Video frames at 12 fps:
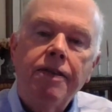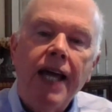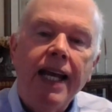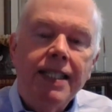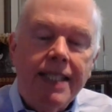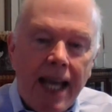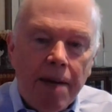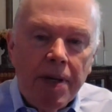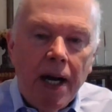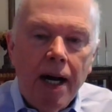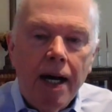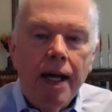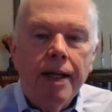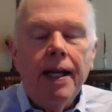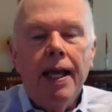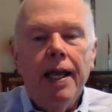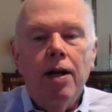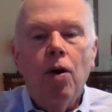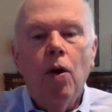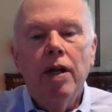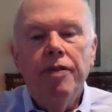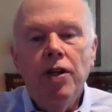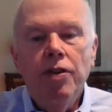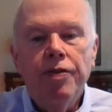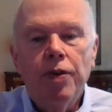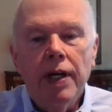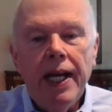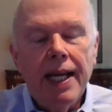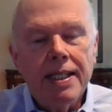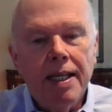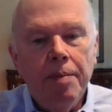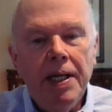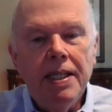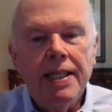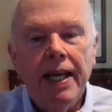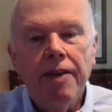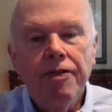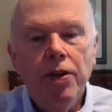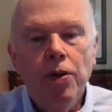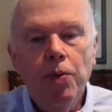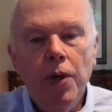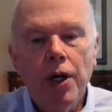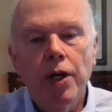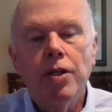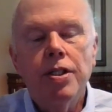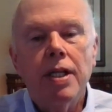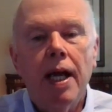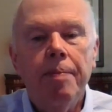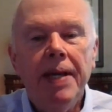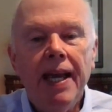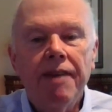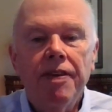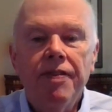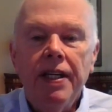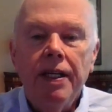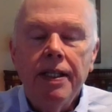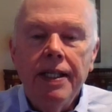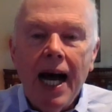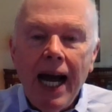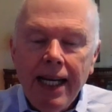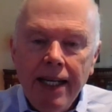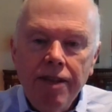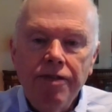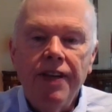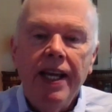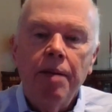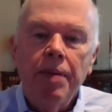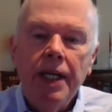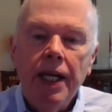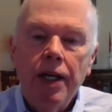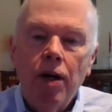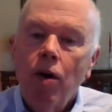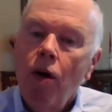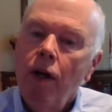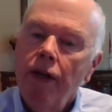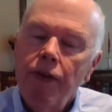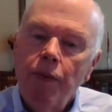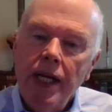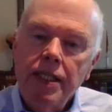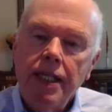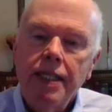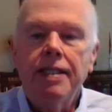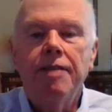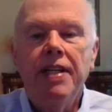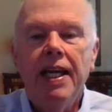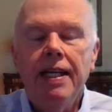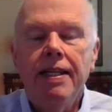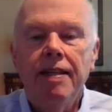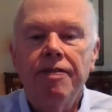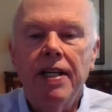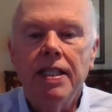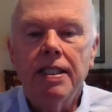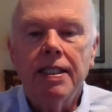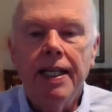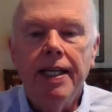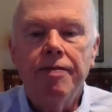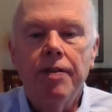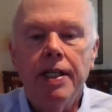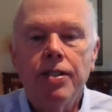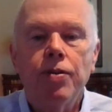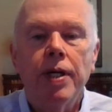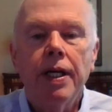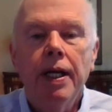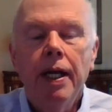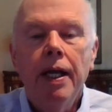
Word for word: thank Sam Khan and all of you for asking me to say a few words on behalf of the Diegnan family and all of the residents of the 18th Legislative District.